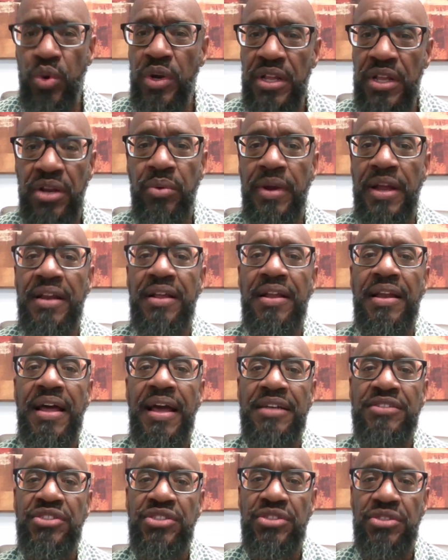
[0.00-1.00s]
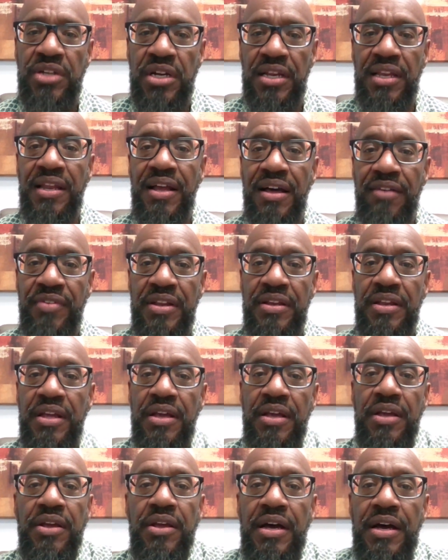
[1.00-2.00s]
Really great class. You're going to love it.
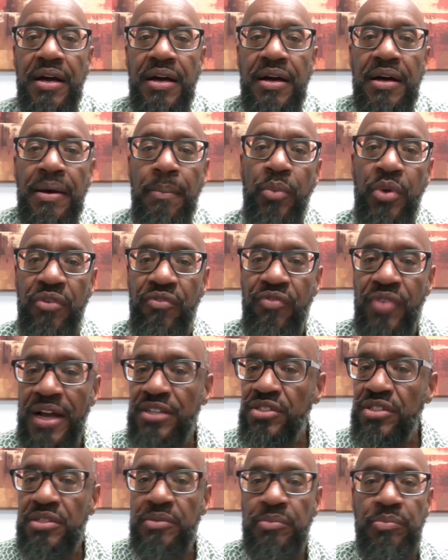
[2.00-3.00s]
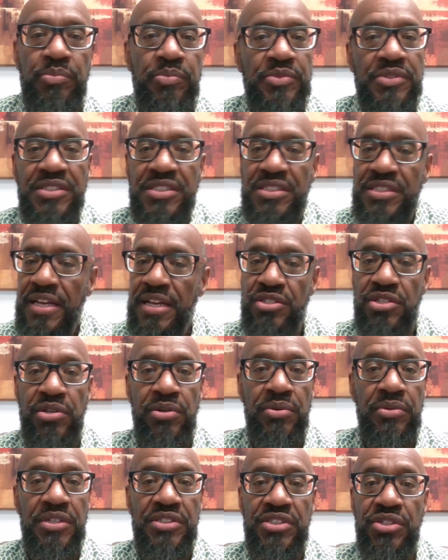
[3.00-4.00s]
We invite you to stay
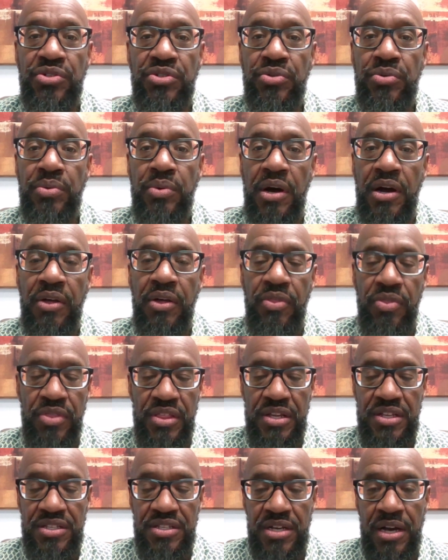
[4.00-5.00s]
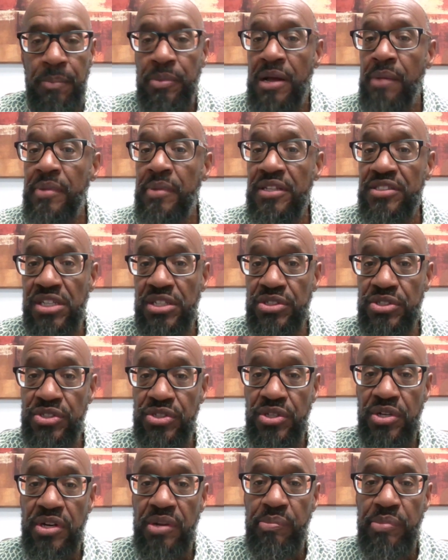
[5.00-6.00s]
tuned to see who the upcoming
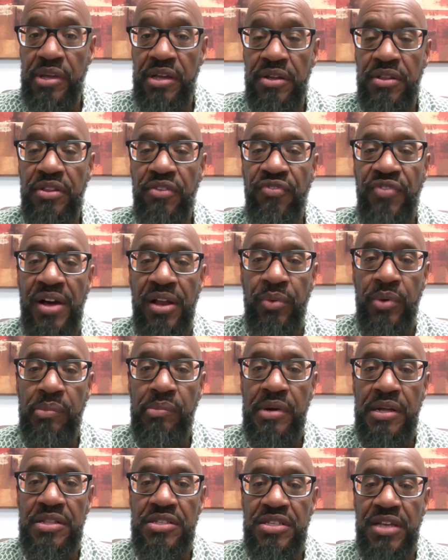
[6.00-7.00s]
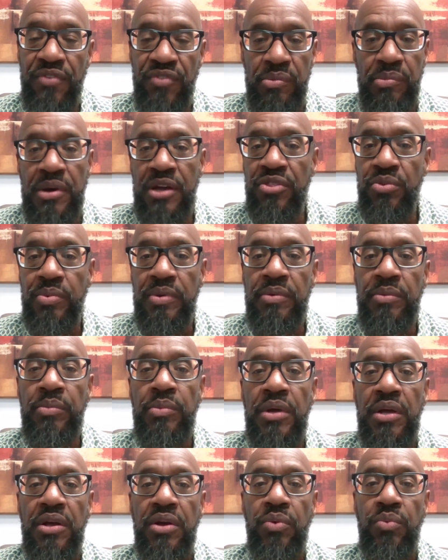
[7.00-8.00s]
teachers are going to be in the following months. Every month we
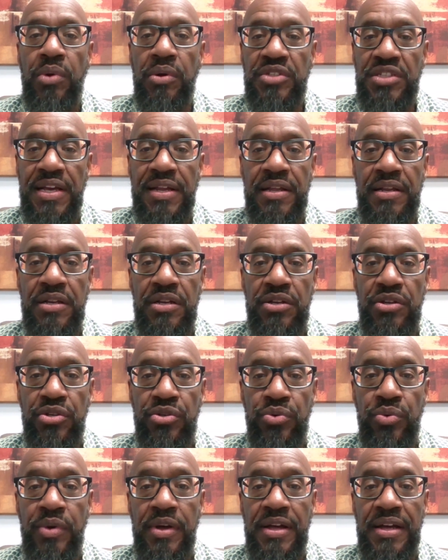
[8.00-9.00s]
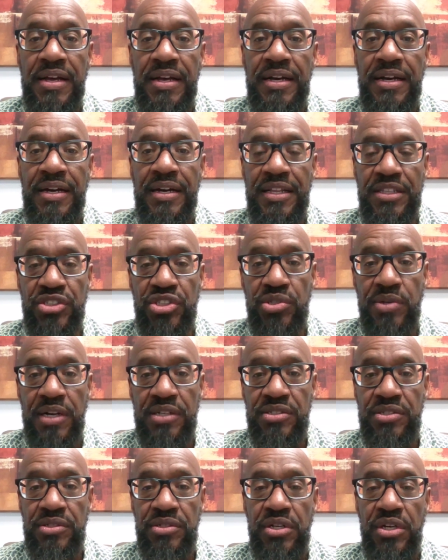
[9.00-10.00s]
rotate in a new
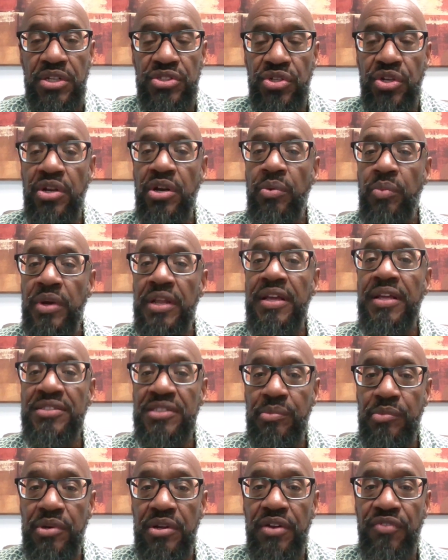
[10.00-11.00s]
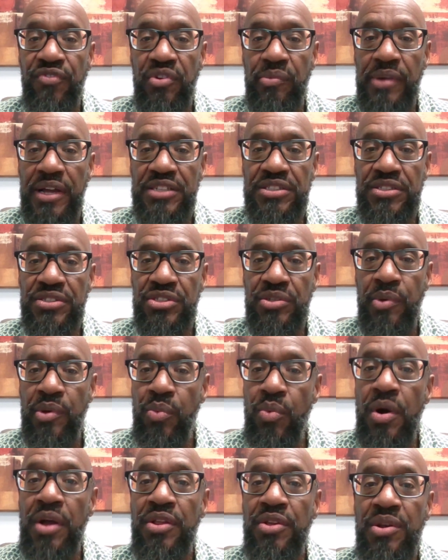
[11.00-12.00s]
instructor. So you're going to really get some good information. So
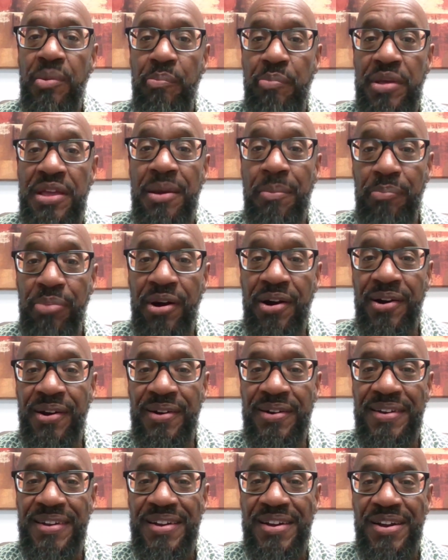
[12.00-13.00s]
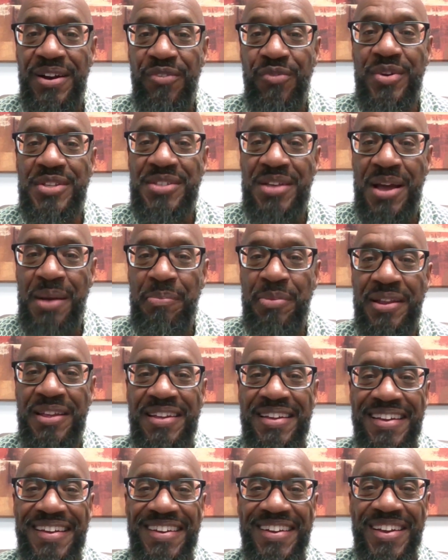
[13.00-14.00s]
we want you to be a part of what's
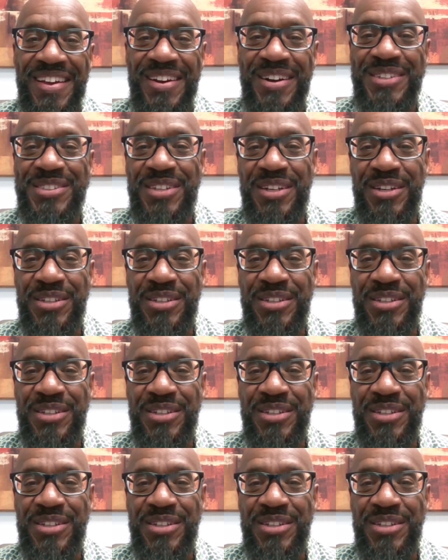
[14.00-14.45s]
happening in our